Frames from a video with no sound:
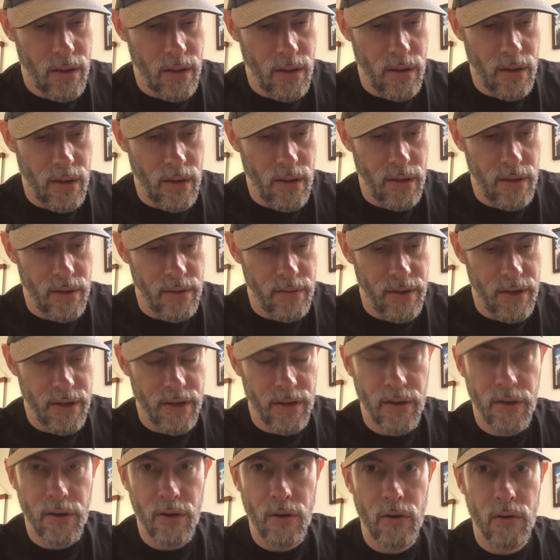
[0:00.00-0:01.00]
And it
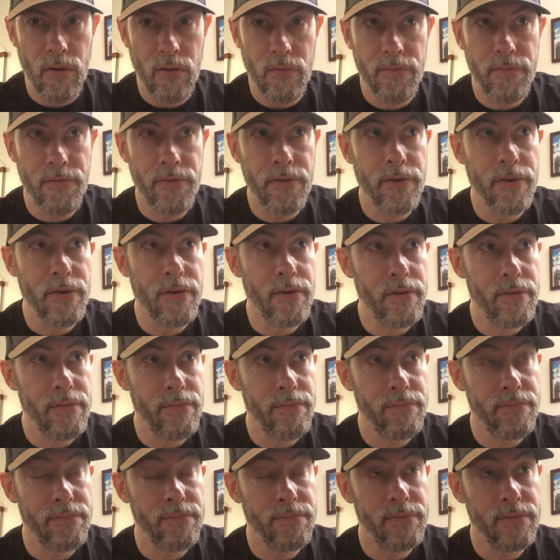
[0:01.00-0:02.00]
can go for
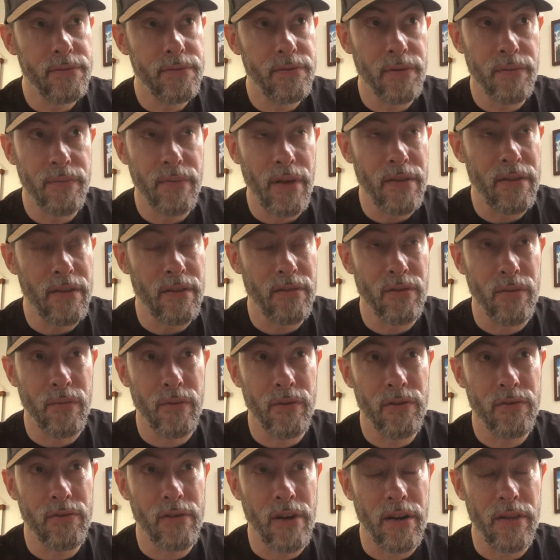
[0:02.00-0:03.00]
some, I think
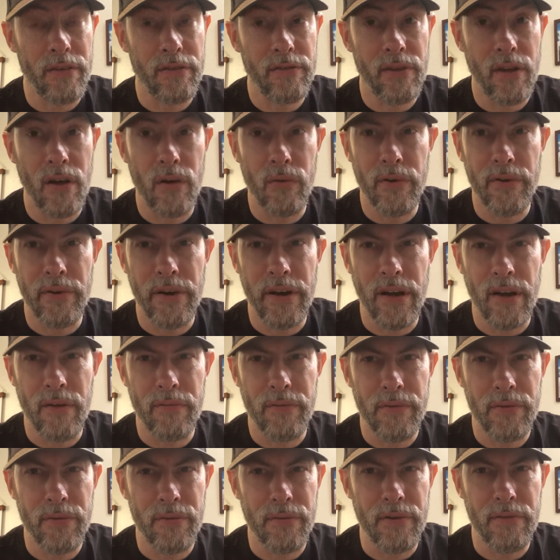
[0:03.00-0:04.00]
someone's trying to sell one right now
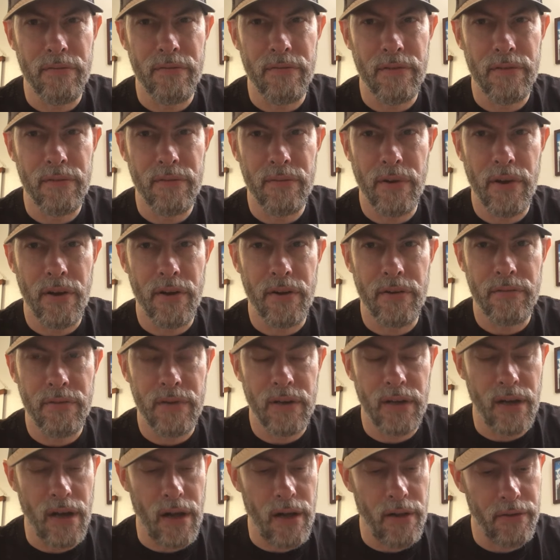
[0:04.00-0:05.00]
for
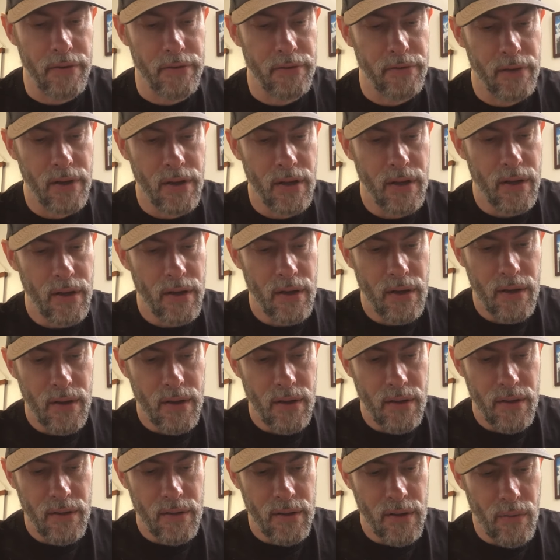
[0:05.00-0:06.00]
$350.
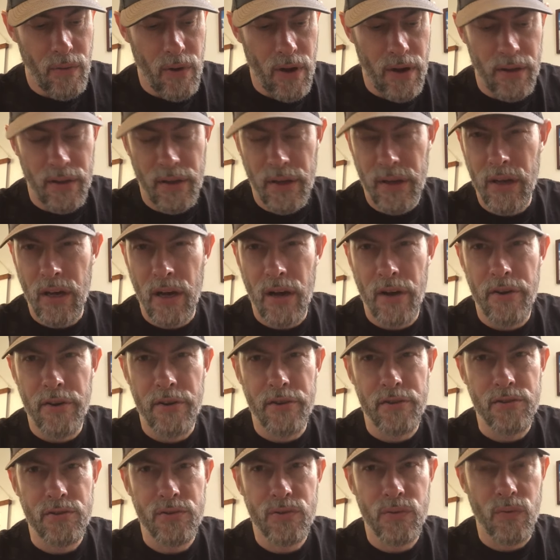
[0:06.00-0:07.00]
They wanted like $120,
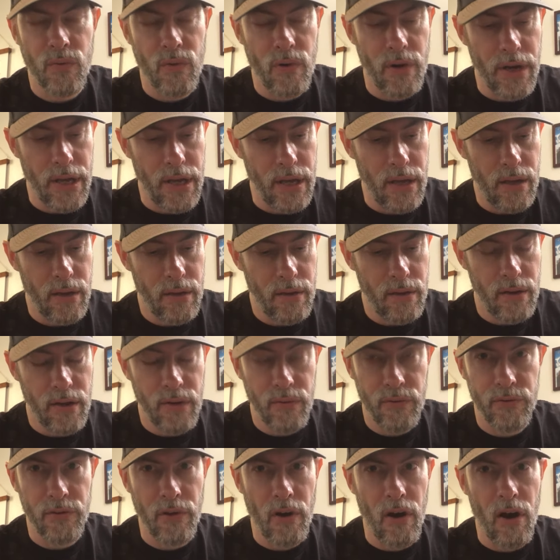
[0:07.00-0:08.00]
and it
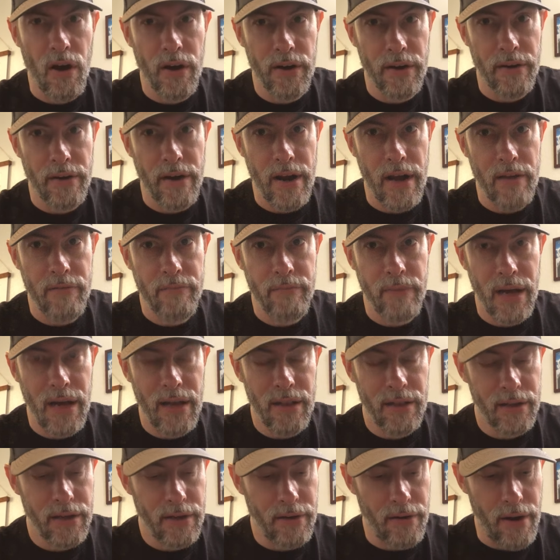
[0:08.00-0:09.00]
was autographed by
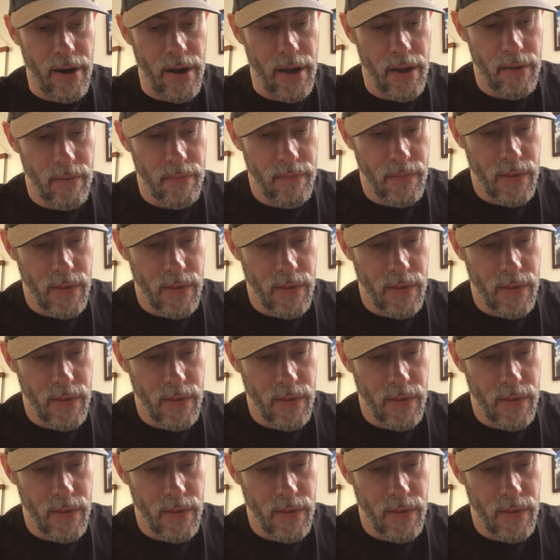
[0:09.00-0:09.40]
Link Wray.